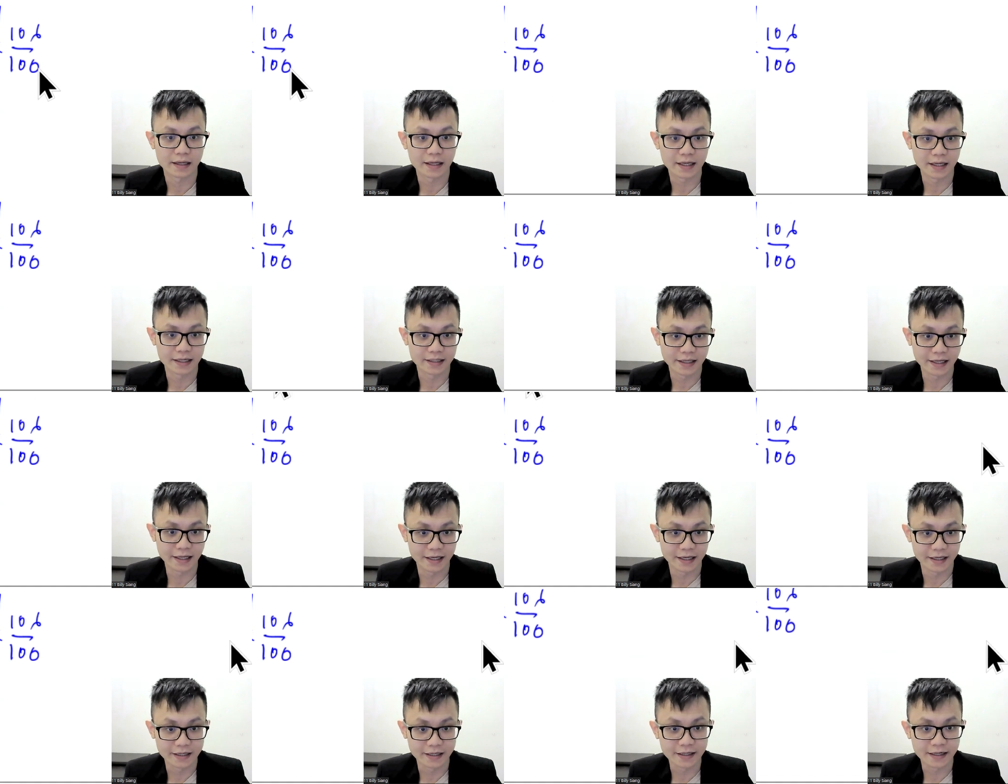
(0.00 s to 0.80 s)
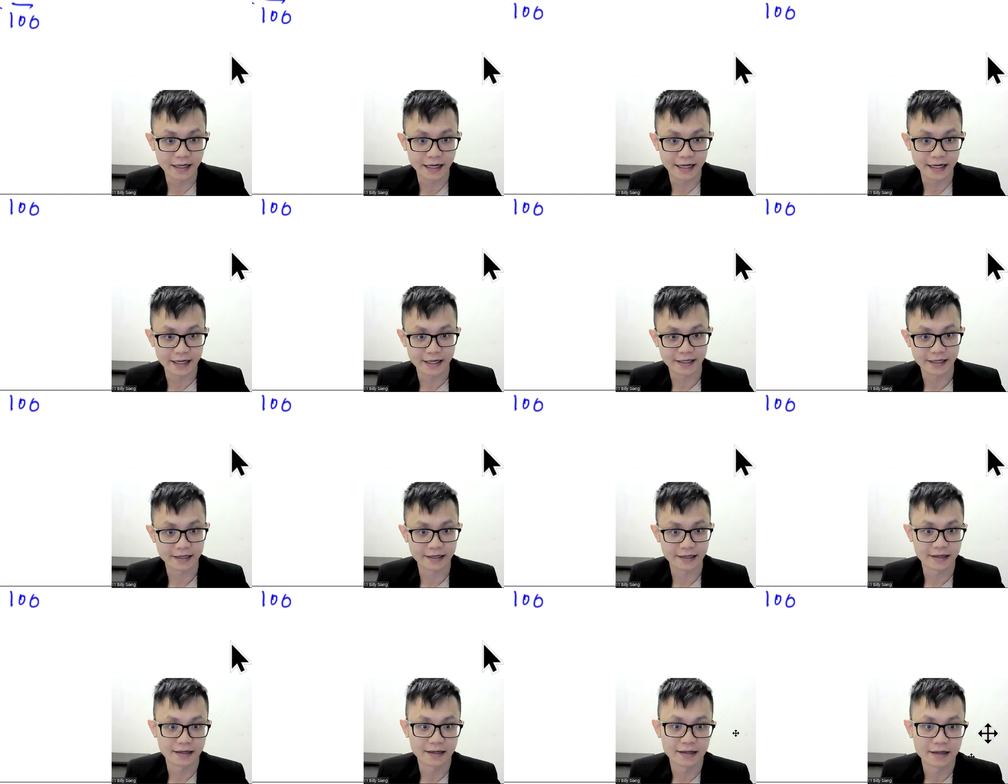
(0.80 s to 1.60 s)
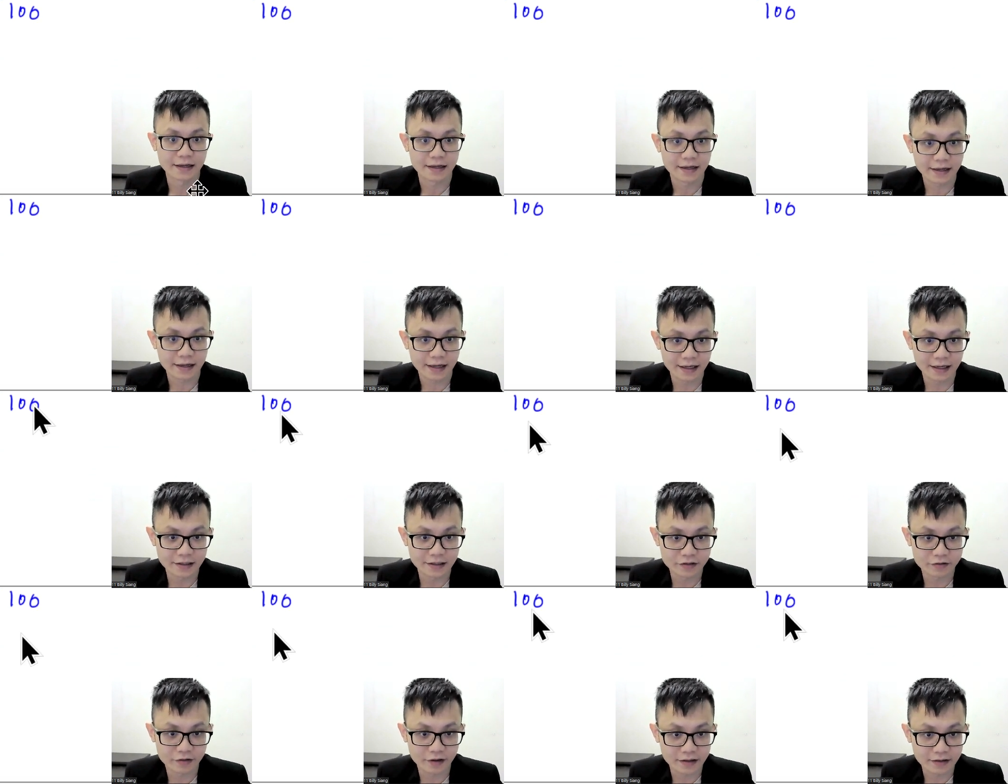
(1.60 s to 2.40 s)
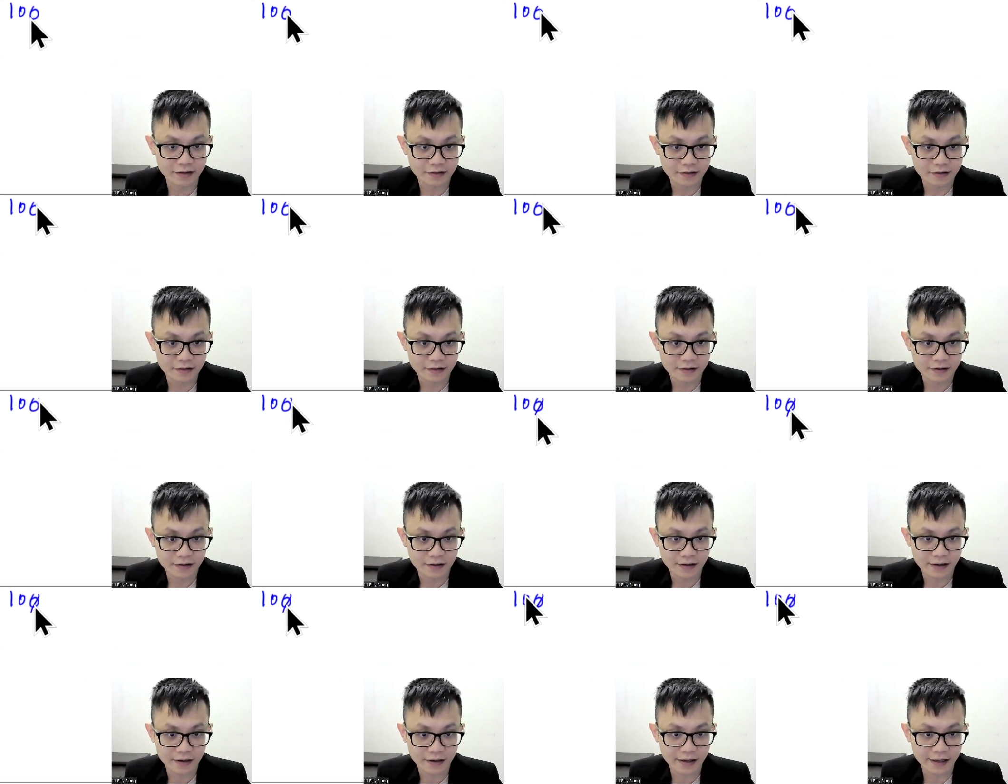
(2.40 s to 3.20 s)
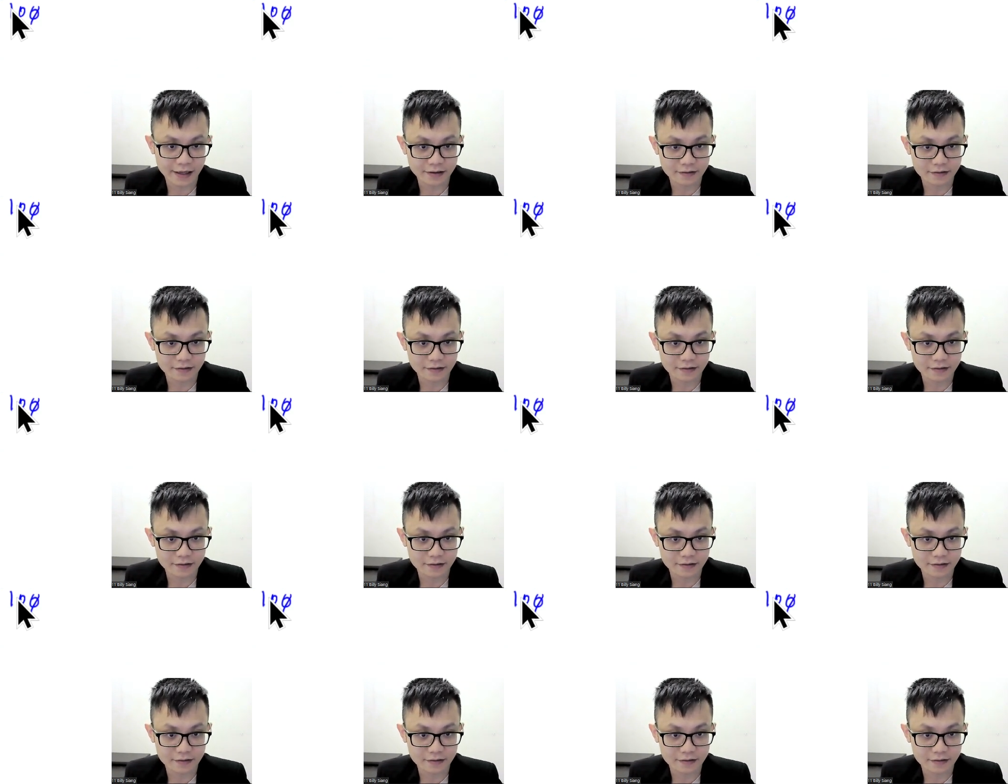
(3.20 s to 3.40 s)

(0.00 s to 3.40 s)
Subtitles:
again, I cut this one, cut.